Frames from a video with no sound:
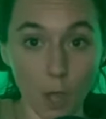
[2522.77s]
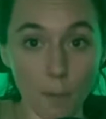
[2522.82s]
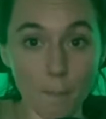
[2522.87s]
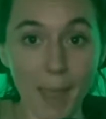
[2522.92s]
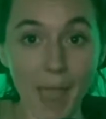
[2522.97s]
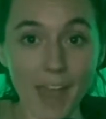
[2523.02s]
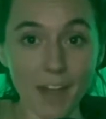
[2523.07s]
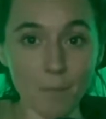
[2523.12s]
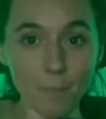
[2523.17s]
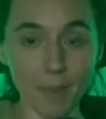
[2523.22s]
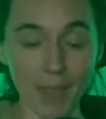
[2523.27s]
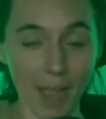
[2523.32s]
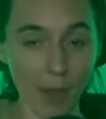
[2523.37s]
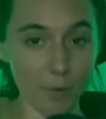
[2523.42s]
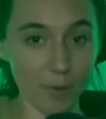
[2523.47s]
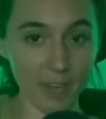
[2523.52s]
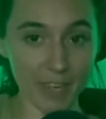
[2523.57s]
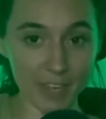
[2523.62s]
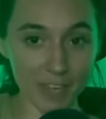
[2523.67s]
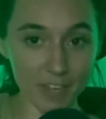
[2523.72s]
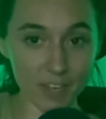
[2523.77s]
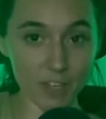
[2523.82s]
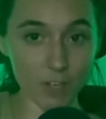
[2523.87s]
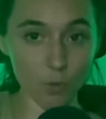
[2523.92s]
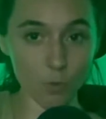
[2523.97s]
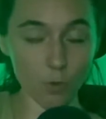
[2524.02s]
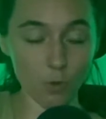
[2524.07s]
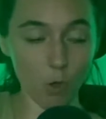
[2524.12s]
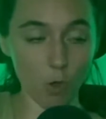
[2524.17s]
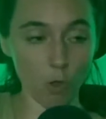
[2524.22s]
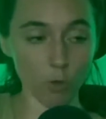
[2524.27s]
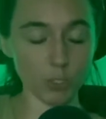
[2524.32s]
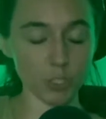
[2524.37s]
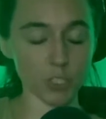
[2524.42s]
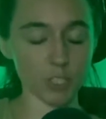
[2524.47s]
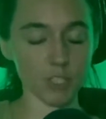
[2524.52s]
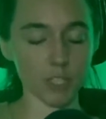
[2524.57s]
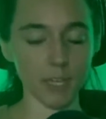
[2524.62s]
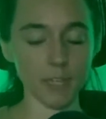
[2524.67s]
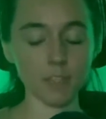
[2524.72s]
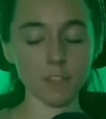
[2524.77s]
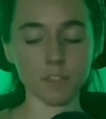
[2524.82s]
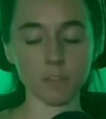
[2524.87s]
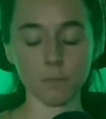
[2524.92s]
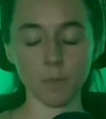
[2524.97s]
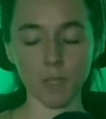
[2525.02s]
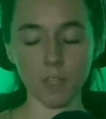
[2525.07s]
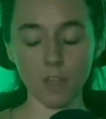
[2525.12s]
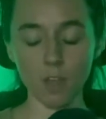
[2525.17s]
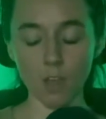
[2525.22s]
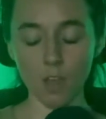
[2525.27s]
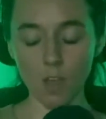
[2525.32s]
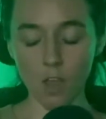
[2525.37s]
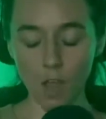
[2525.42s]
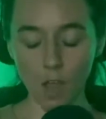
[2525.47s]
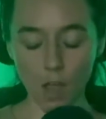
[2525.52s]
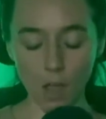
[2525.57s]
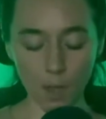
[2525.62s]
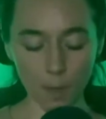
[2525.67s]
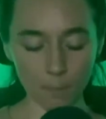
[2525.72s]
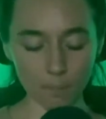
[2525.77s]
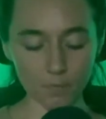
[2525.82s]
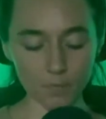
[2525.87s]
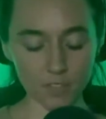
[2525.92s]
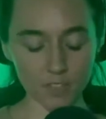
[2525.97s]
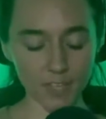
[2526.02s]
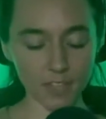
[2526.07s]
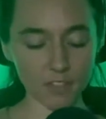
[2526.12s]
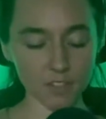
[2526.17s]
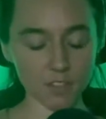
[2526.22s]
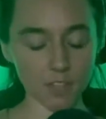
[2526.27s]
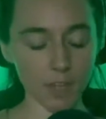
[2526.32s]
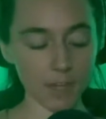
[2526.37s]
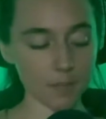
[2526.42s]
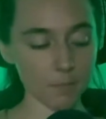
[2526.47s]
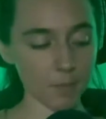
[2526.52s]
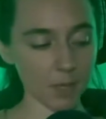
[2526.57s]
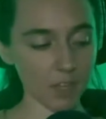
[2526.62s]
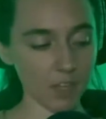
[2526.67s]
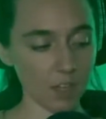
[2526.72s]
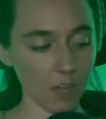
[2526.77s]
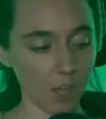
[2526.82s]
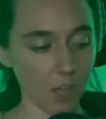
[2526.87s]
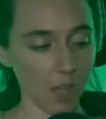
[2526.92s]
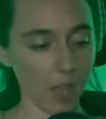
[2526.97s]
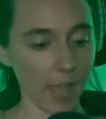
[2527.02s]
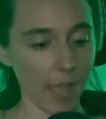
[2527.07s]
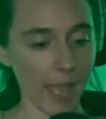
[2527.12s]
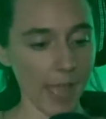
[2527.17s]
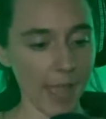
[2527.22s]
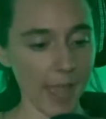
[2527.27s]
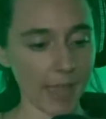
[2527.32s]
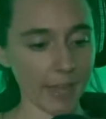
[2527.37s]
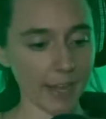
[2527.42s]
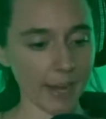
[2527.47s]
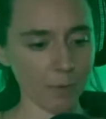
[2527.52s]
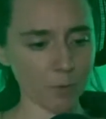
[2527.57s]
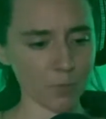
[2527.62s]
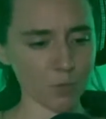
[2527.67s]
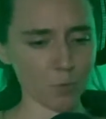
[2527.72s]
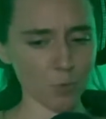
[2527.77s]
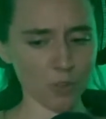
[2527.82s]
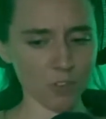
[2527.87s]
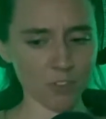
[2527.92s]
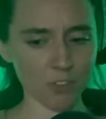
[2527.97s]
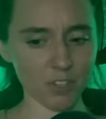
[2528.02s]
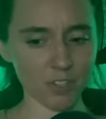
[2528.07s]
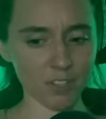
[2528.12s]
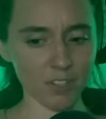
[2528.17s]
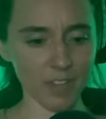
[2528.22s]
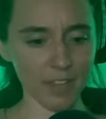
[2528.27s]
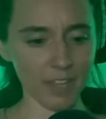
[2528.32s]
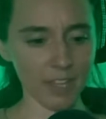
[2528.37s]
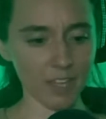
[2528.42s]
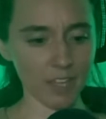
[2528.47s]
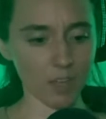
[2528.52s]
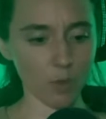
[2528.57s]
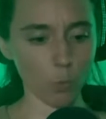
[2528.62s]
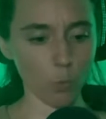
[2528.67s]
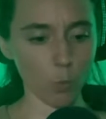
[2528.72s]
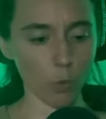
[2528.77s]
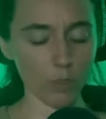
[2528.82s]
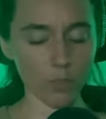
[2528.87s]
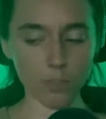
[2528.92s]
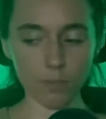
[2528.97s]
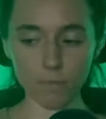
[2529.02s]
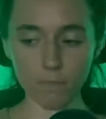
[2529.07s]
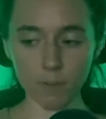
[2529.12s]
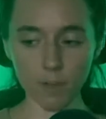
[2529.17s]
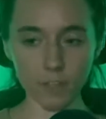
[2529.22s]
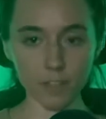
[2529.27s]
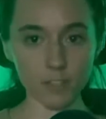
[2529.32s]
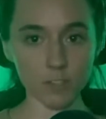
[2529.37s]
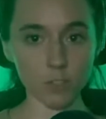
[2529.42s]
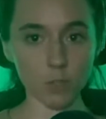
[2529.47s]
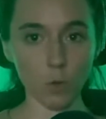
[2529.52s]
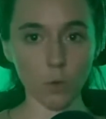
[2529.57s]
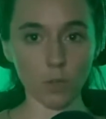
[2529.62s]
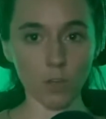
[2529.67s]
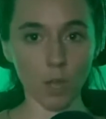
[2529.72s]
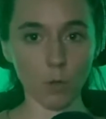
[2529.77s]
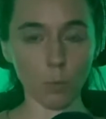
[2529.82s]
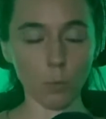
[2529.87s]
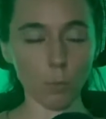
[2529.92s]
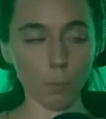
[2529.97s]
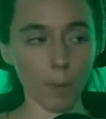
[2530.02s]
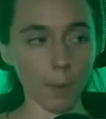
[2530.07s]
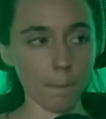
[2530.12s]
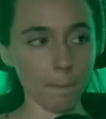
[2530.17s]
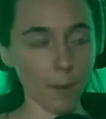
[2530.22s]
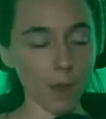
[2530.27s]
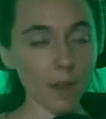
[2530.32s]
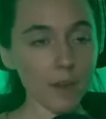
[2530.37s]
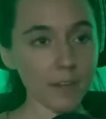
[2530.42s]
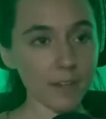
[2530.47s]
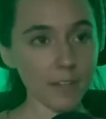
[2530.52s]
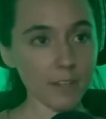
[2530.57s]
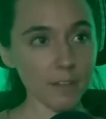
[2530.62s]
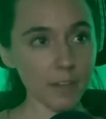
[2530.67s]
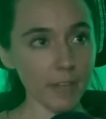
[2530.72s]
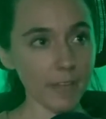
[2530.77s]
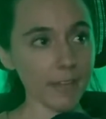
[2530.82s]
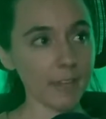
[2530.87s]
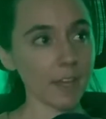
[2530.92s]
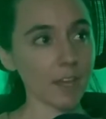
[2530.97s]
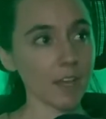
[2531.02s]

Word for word: out of me. I would eat and it would all just stay into me, stay inside me. And I was wondering like, what the fuck is going on with my body? Like